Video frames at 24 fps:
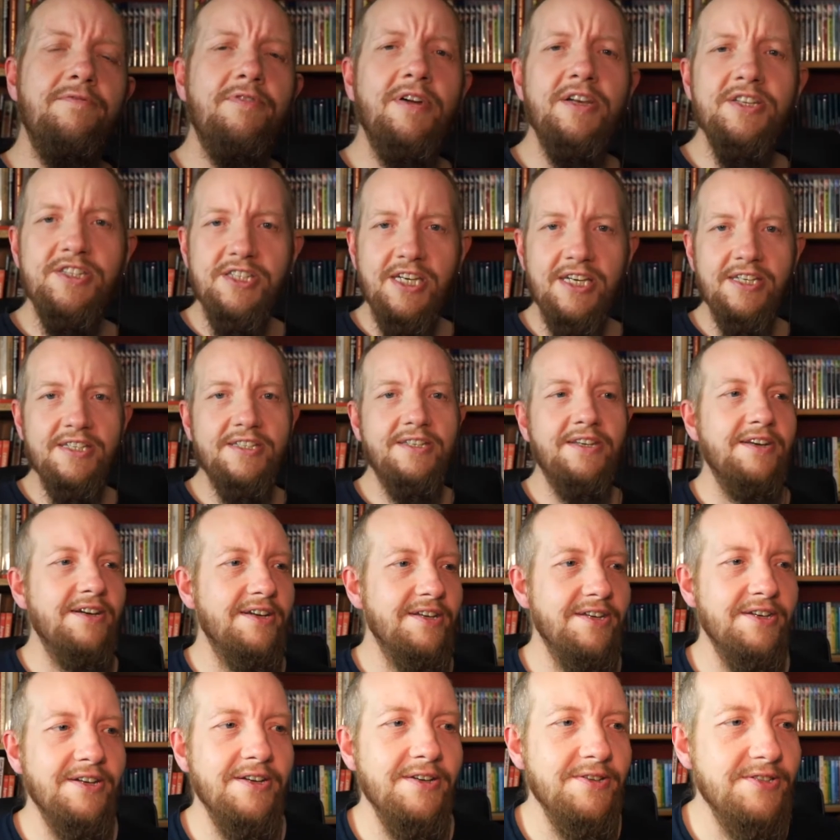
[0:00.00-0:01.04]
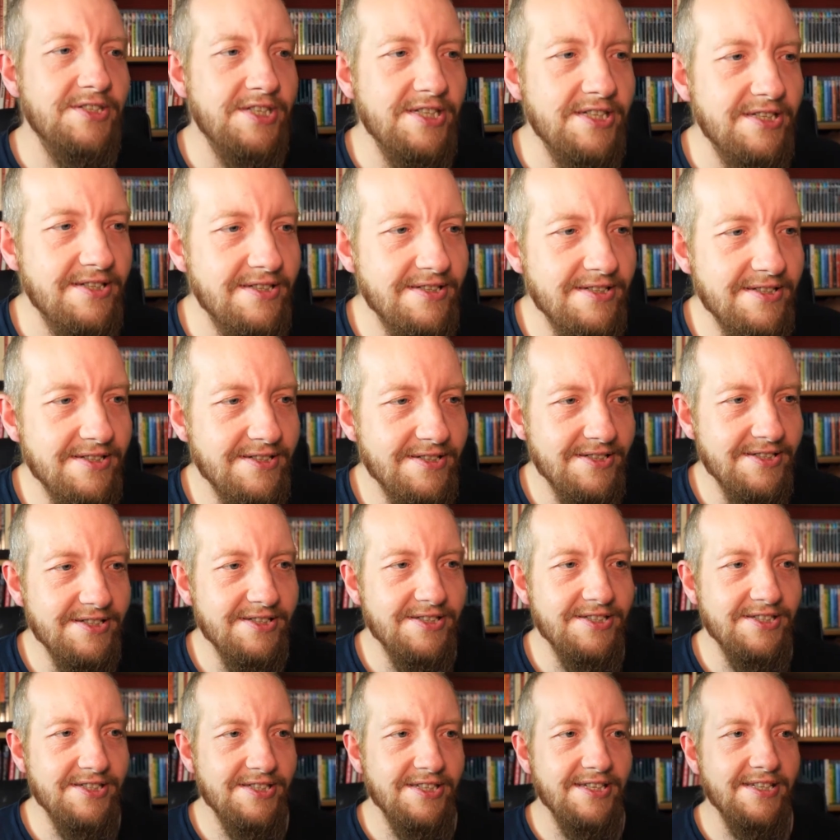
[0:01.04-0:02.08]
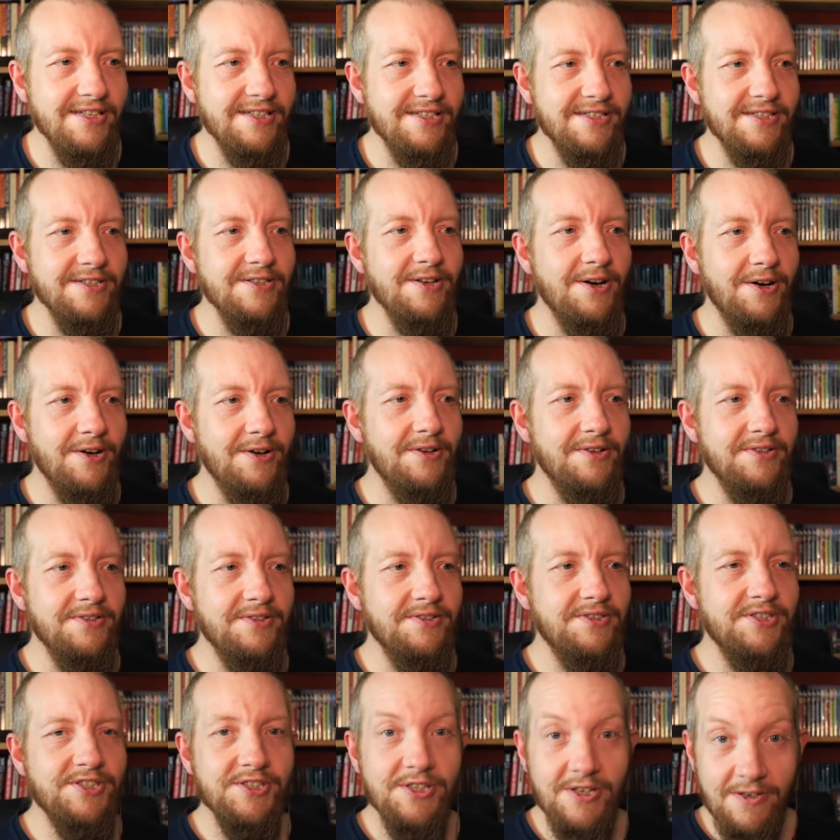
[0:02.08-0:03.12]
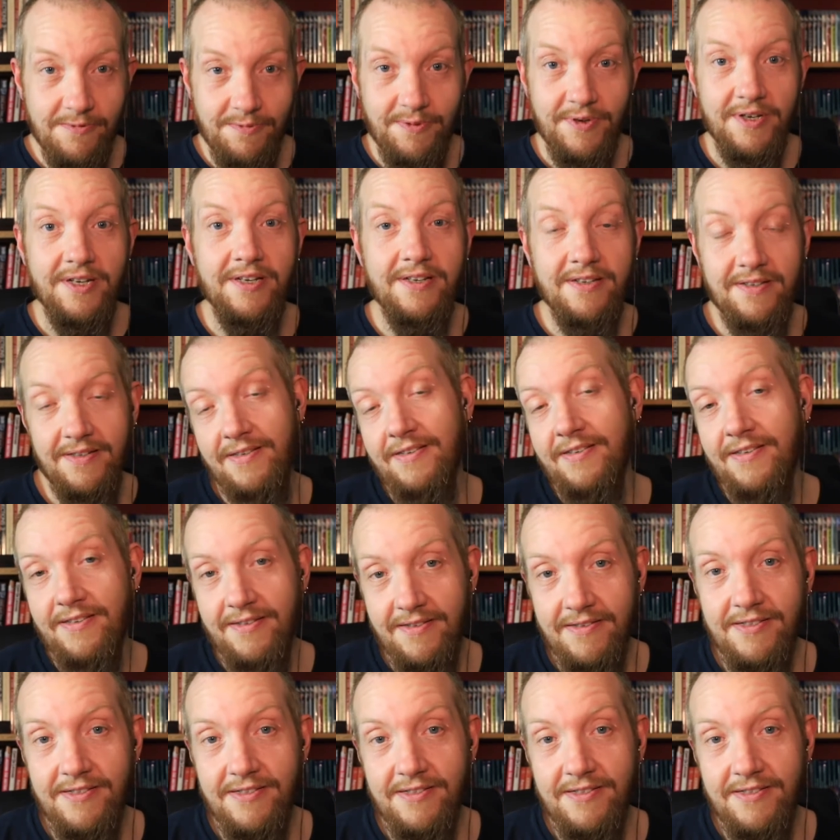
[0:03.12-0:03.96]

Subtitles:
Francesca, you know, she's not stupid, you know,